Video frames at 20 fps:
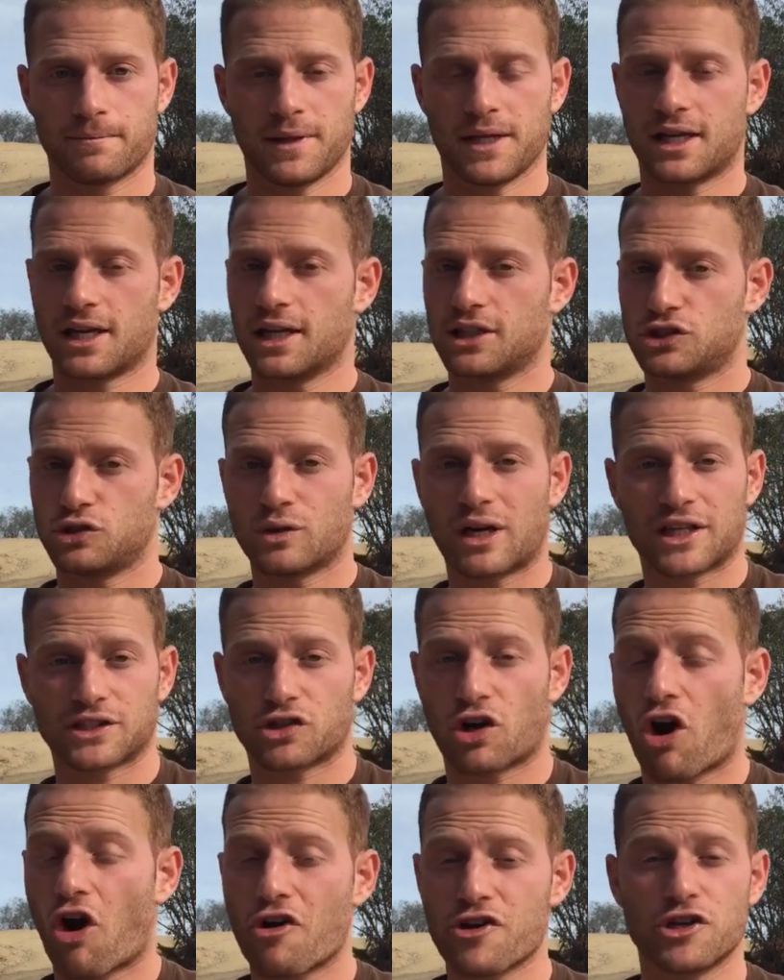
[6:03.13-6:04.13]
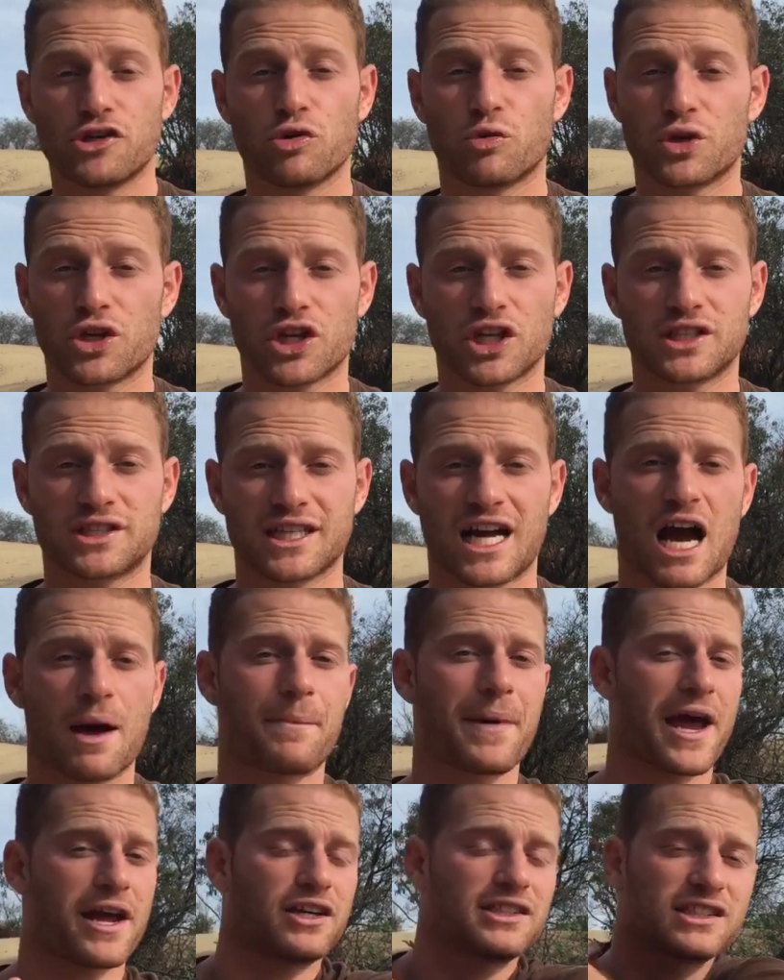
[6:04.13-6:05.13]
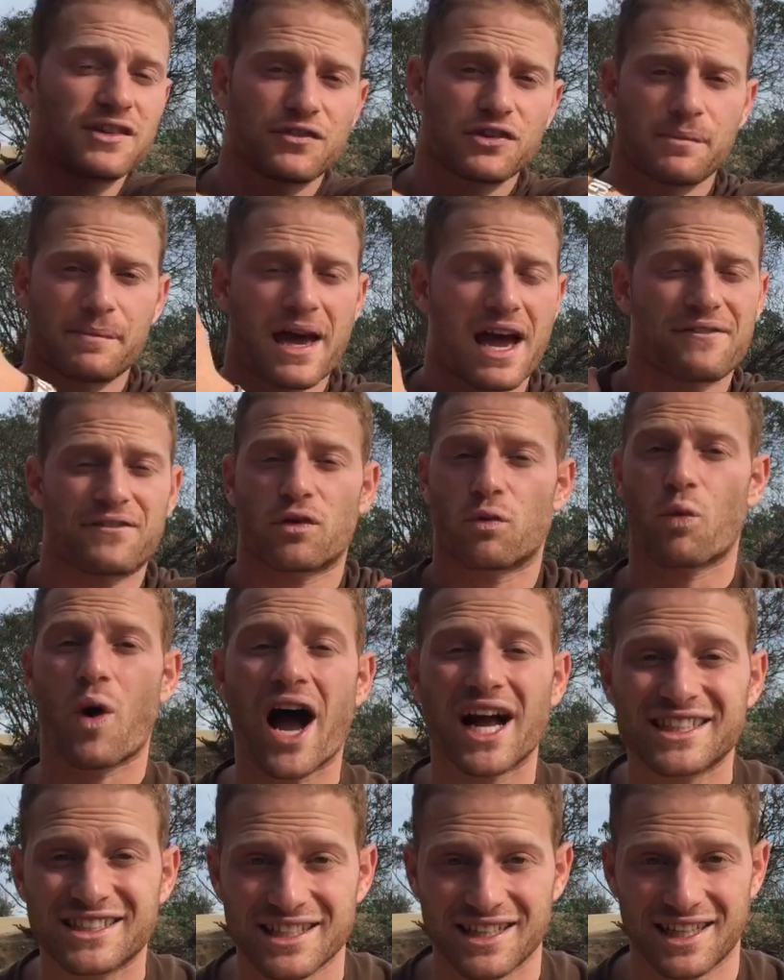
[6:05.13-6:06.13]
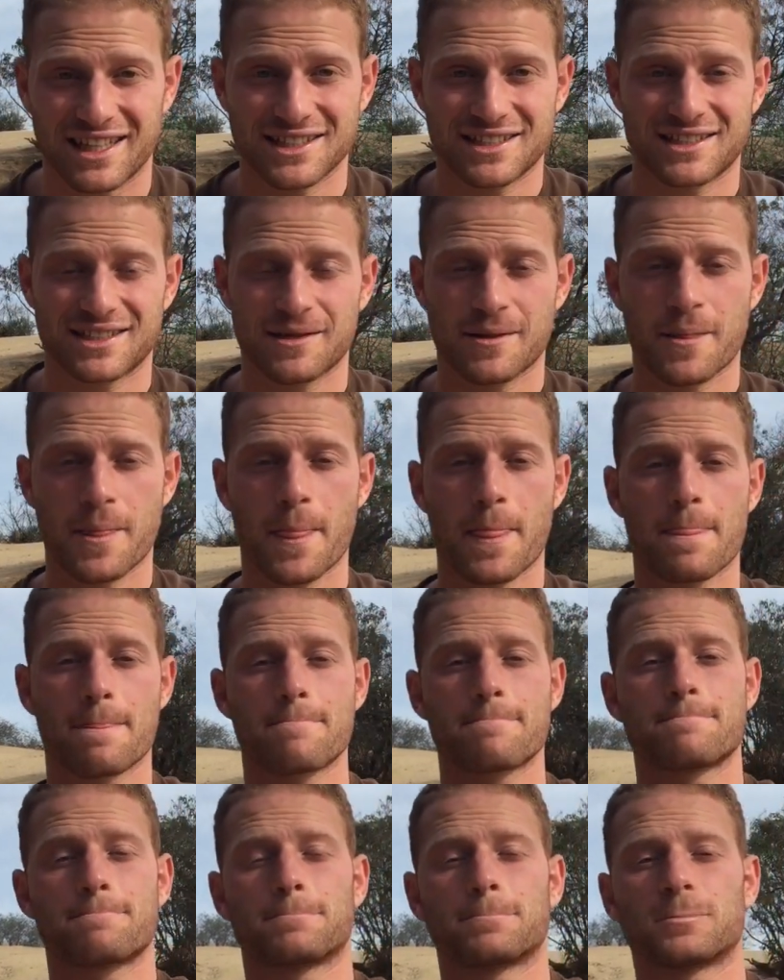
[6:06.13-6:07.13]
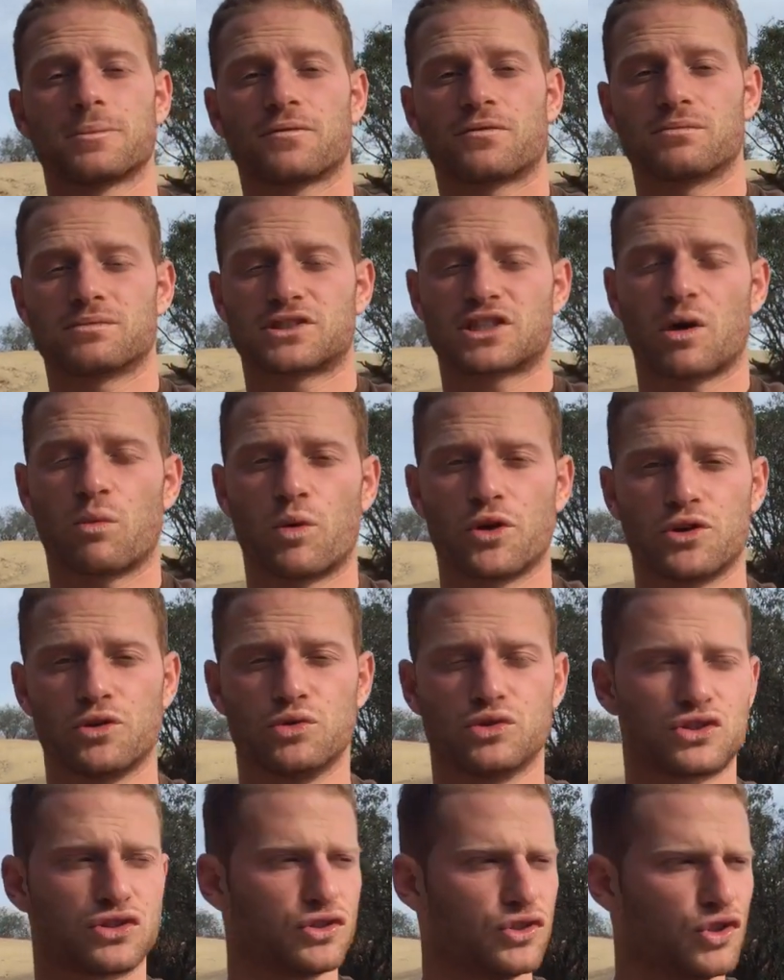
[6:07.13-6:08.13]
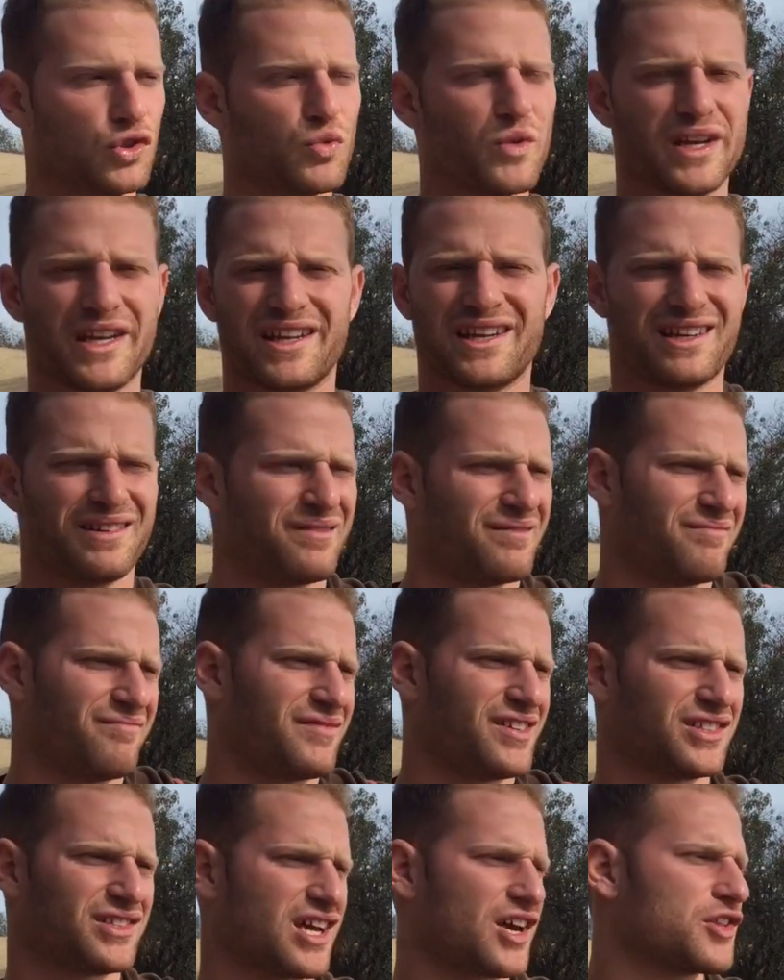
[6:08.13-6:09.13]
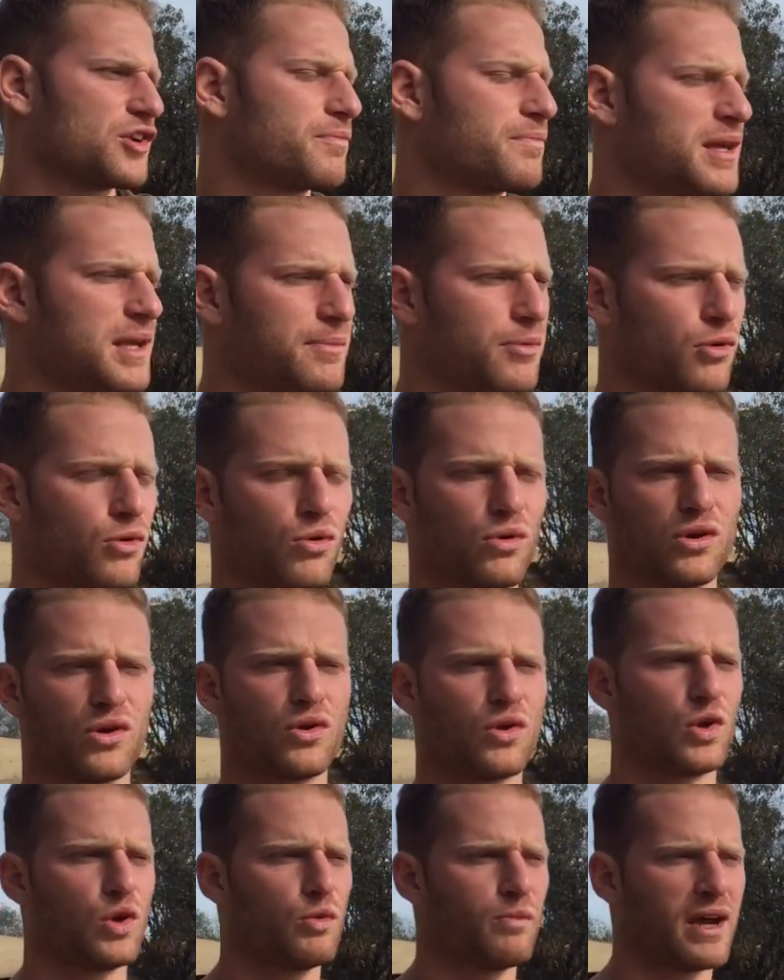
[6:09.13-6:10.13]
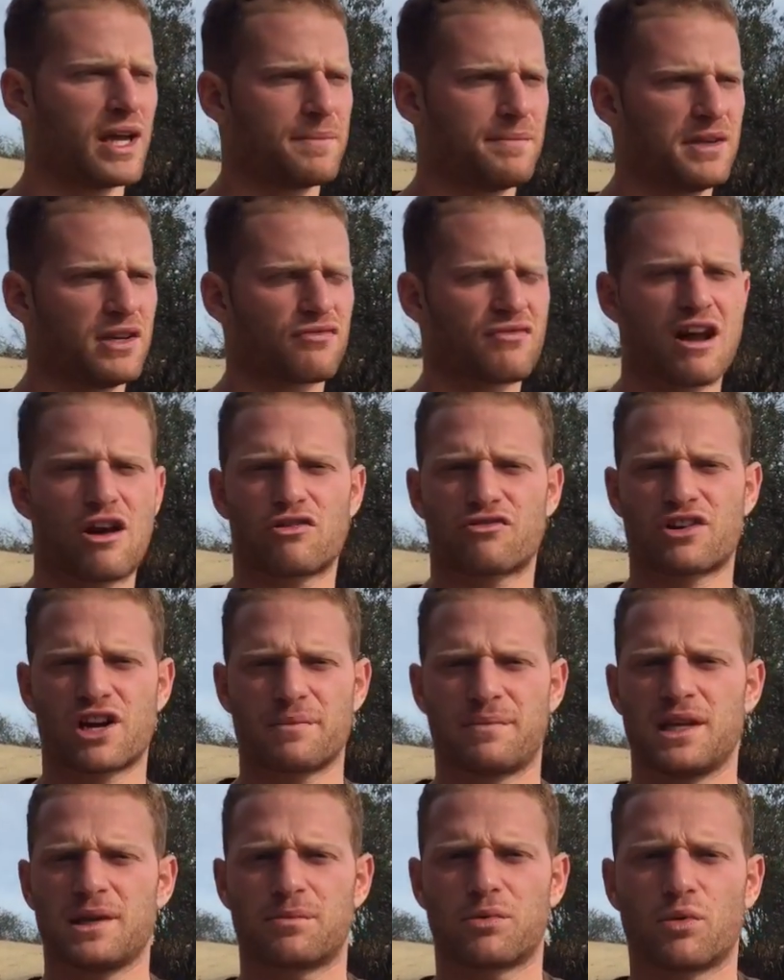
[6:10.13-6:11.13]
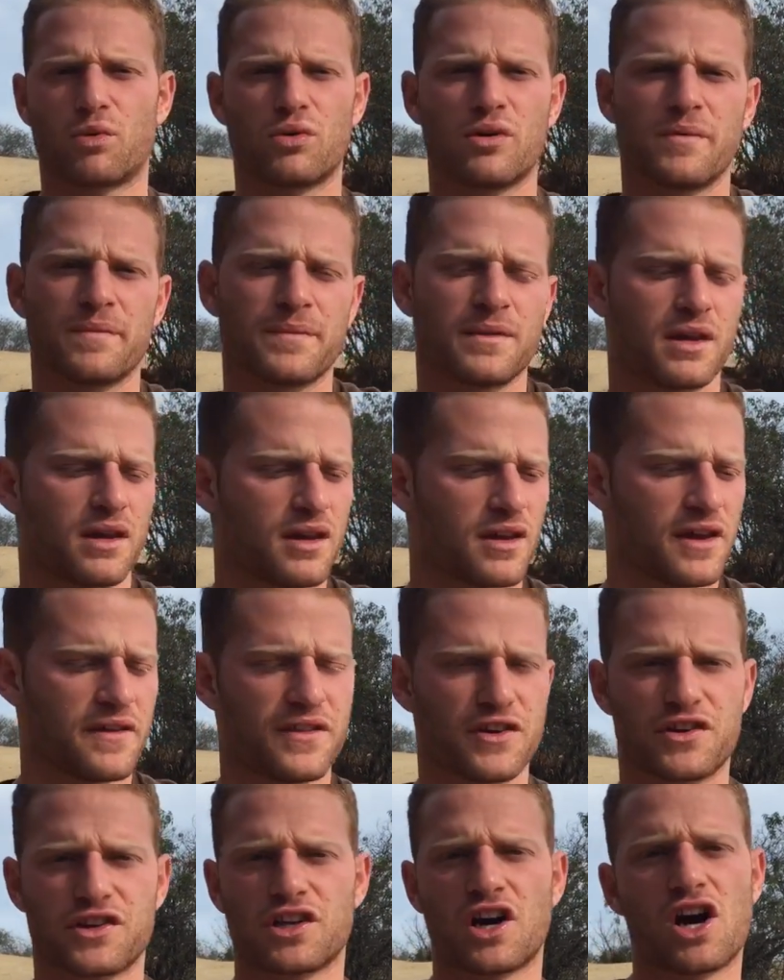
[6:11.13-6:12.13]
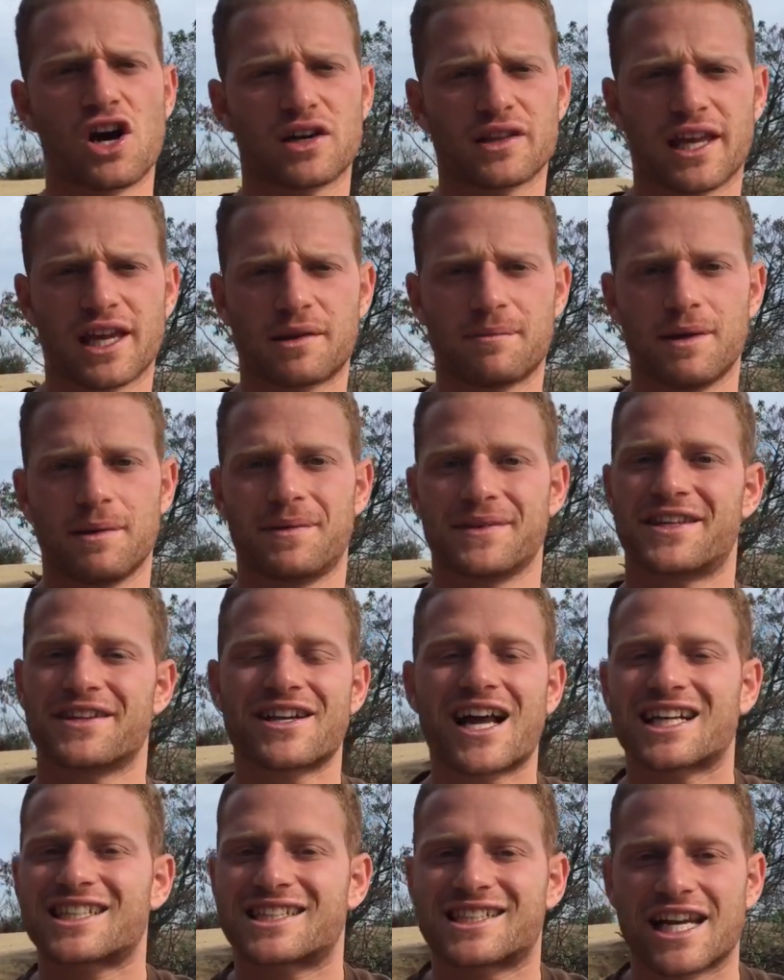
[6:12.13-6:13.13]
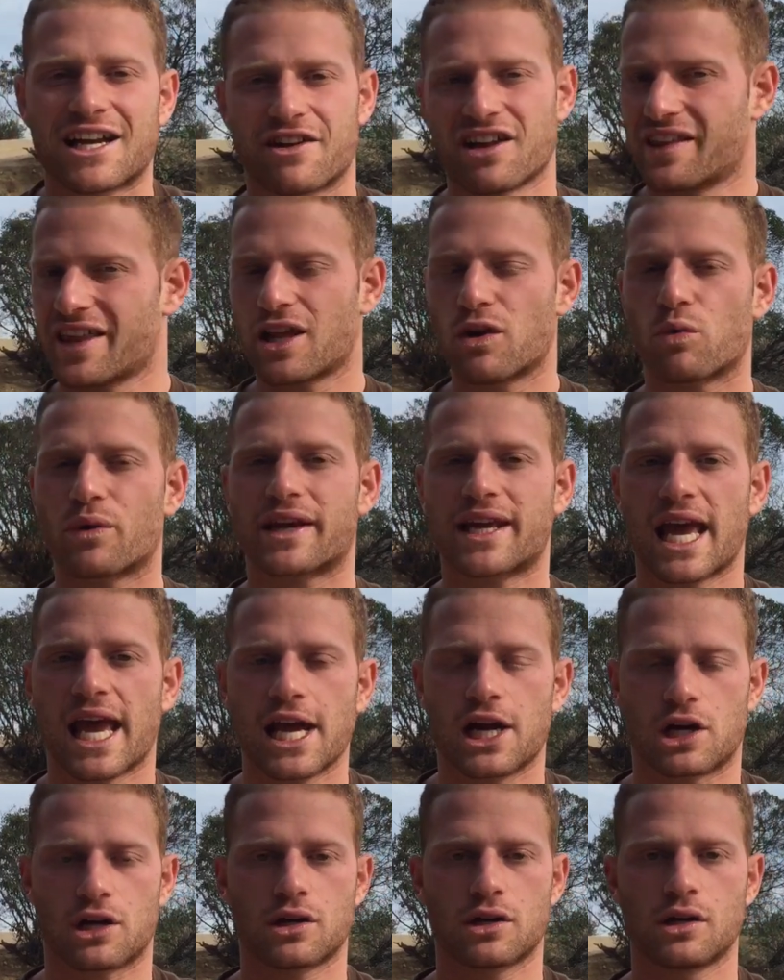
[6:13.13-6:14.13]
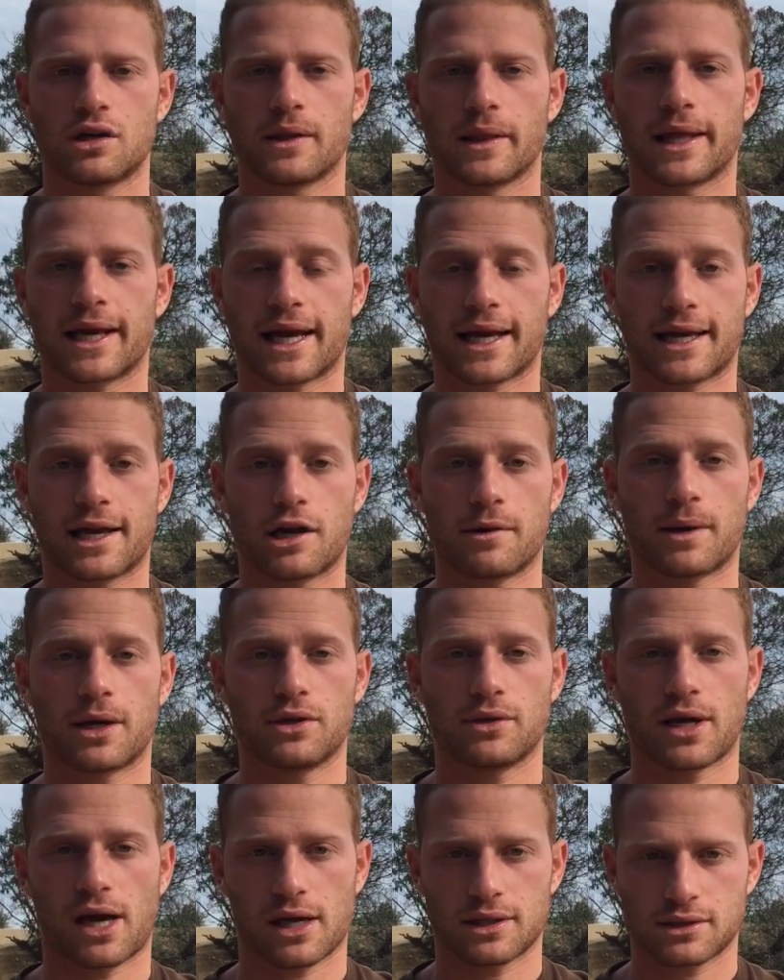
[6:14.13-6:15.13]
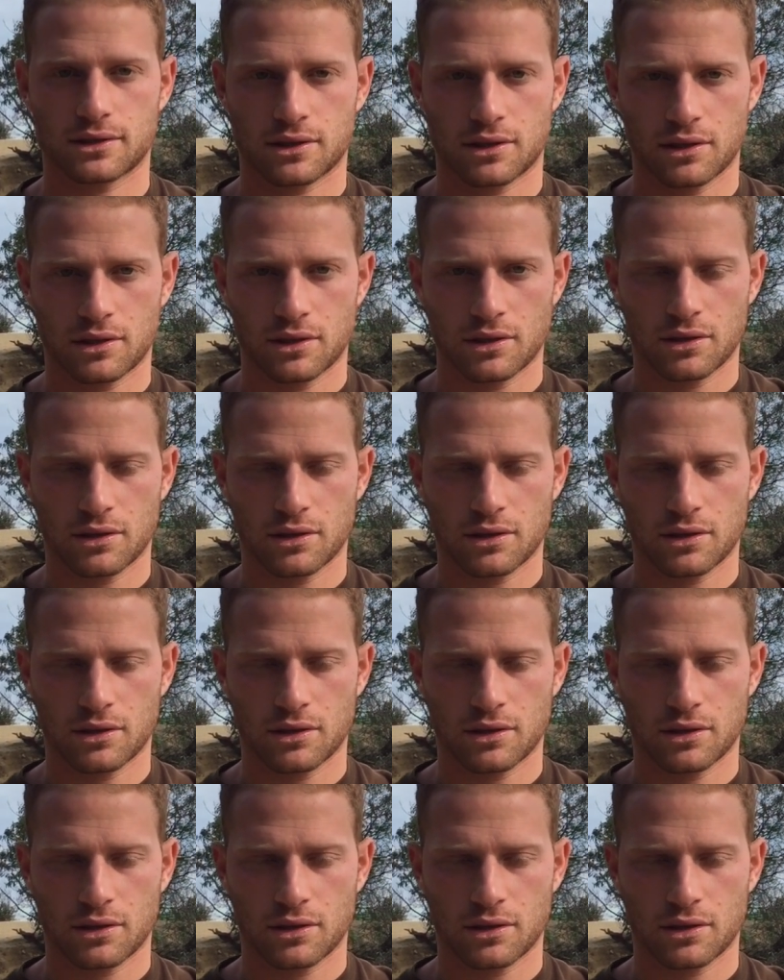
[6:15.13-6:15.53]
because you guys are already doing a good job. Pat yourself on the back for watching this from someone who's doing it, and there's other people who might be around great people, and they're young like me, but they're not sharing it. They don't care like I care about you guys.